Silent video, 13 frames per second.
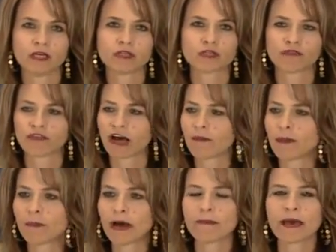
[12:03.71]
So if I'm
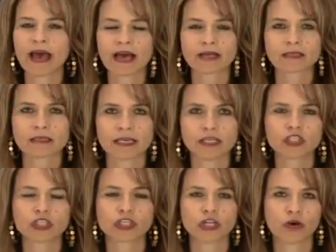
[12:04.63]
at my max, they
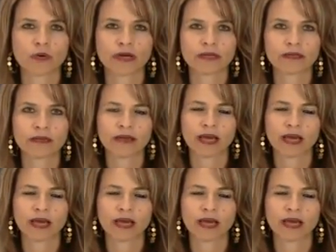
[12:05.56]
should know it